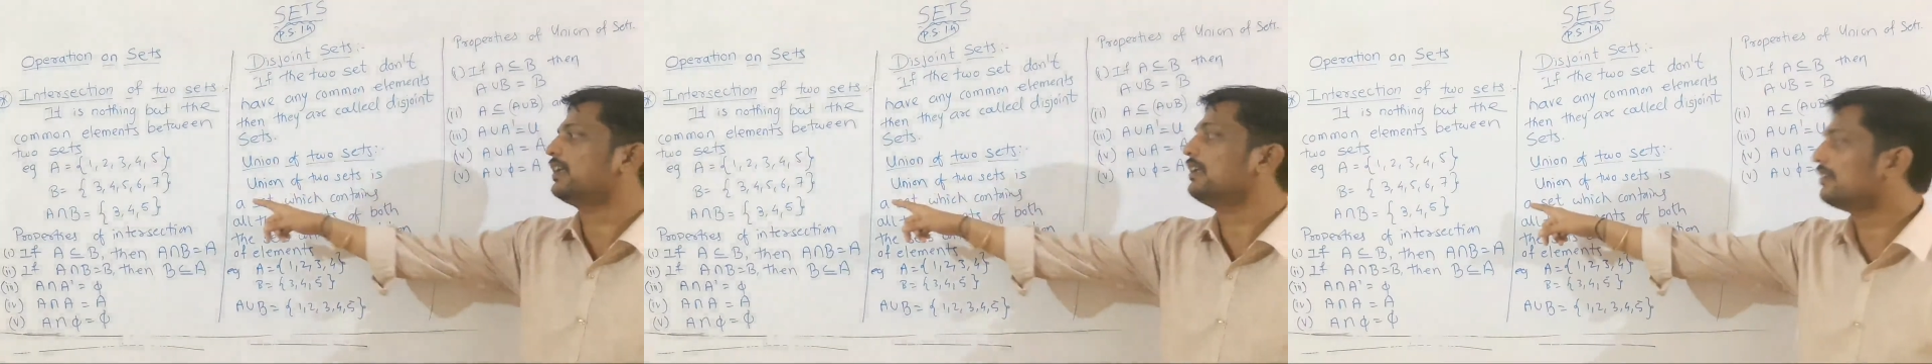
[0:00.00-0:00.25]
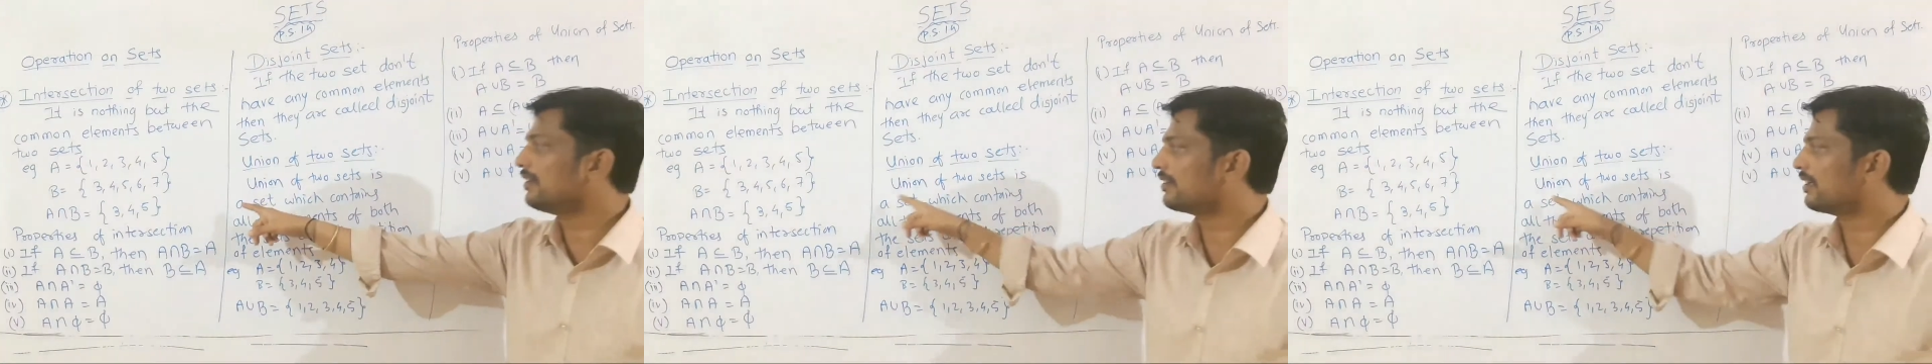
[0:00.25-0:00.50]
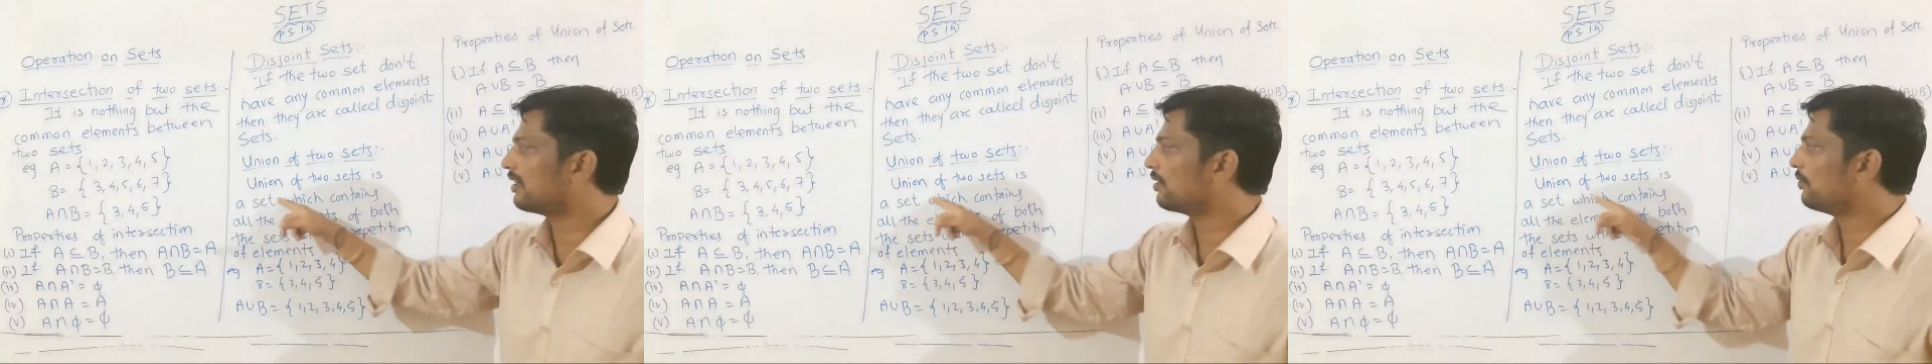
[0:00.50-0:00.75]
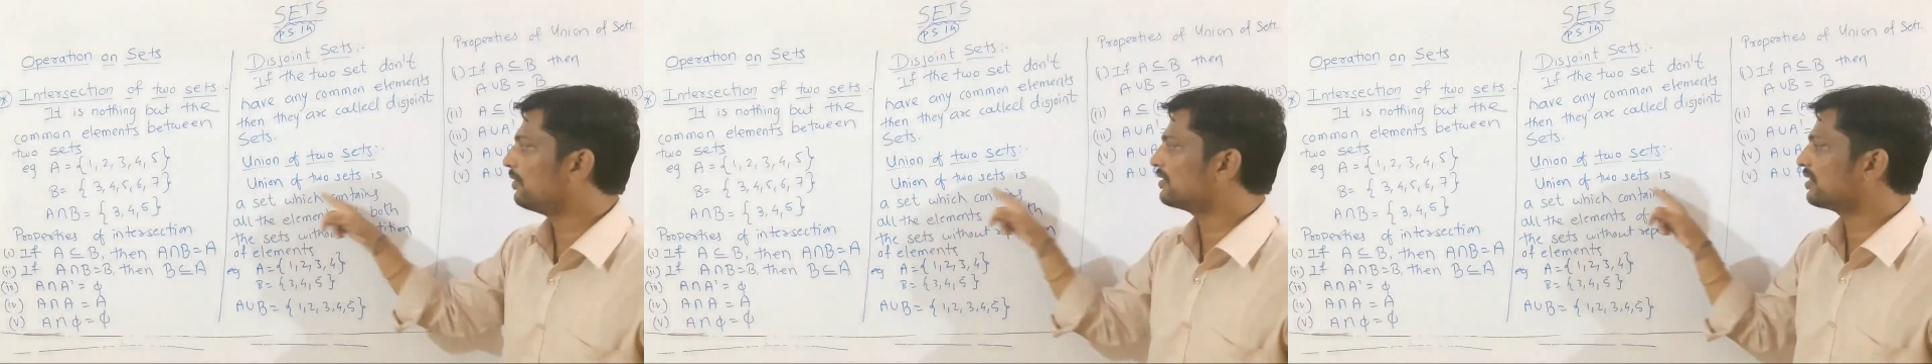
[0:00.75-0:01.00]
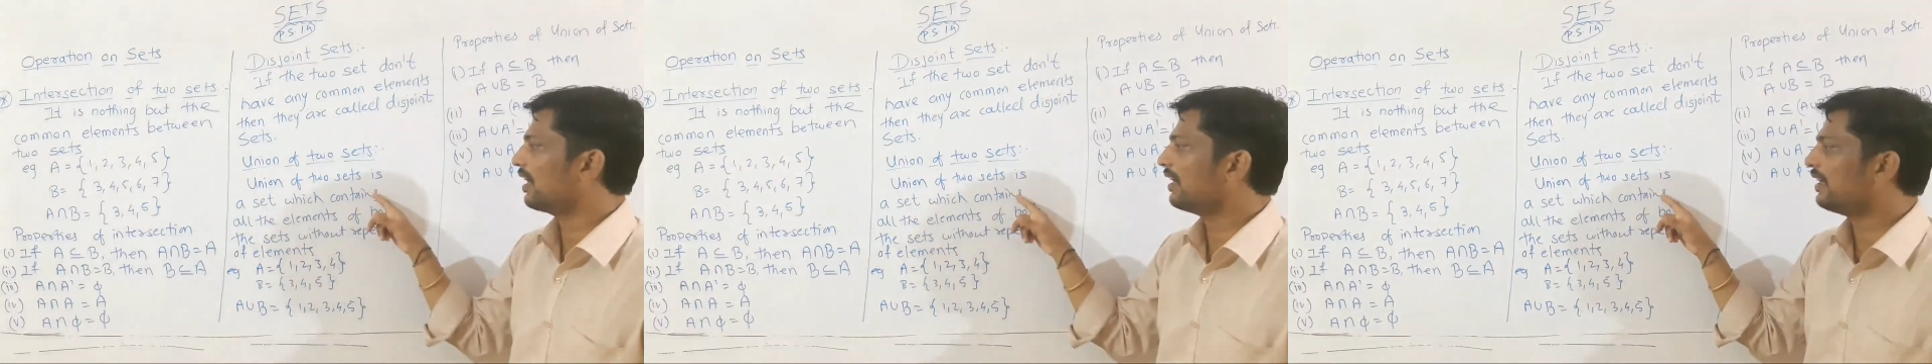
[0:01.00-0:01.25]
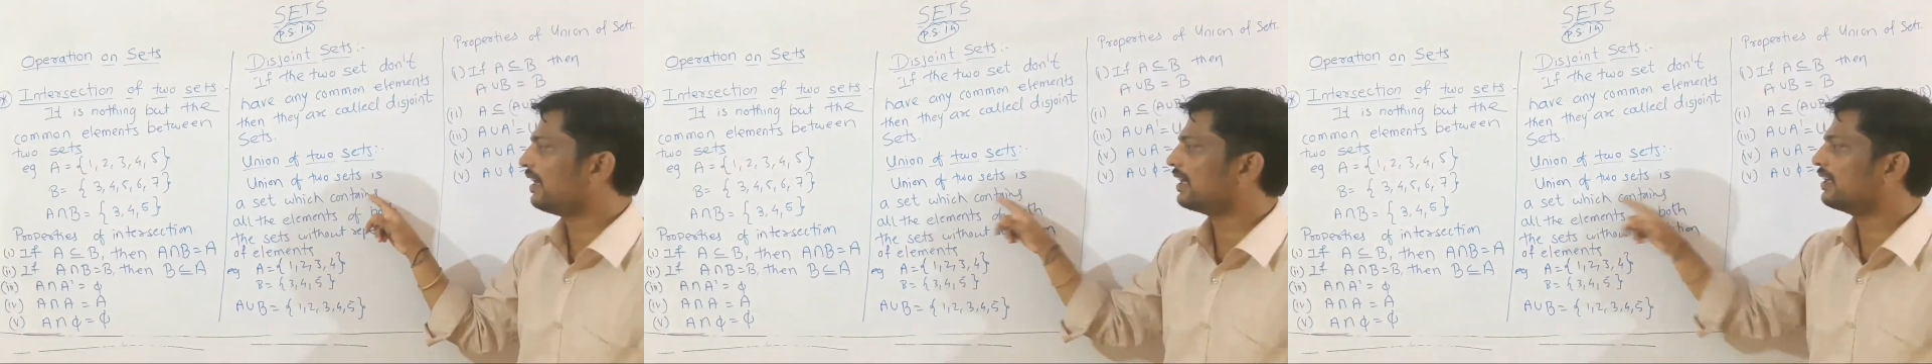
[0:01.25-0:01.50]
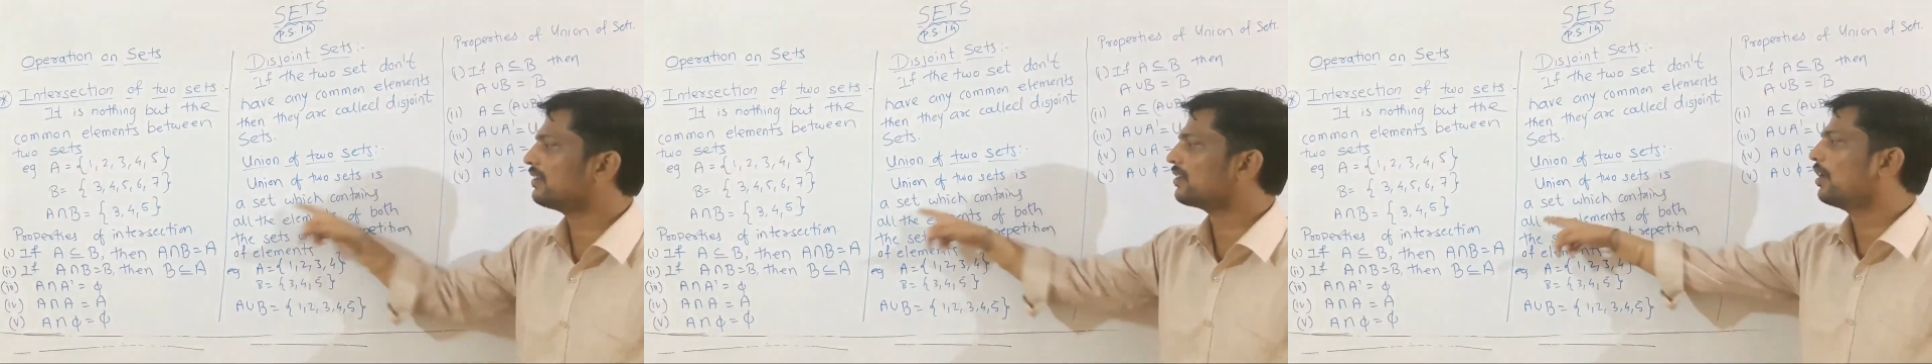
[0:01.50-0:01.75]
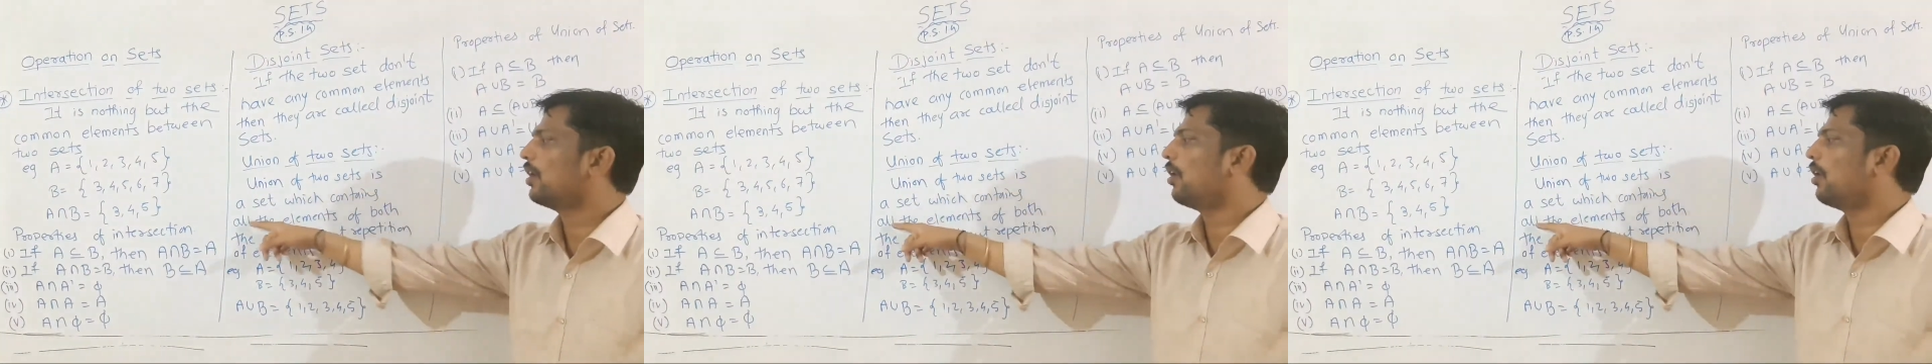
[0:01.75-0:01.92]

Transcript: is a set which contains